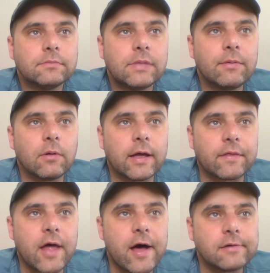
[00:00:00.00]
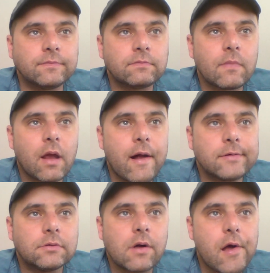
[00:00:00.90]
People like that.
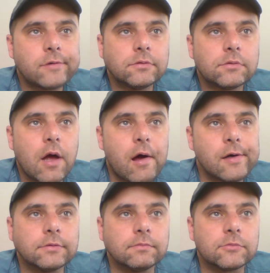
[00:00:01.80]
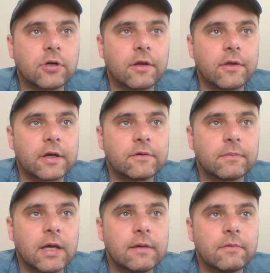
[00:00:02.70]
Um, I'm trying to think of some
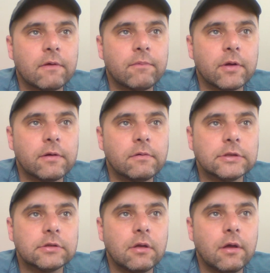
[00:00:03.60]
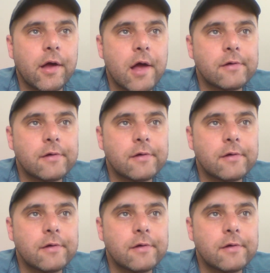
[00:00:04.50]
games I've played recently,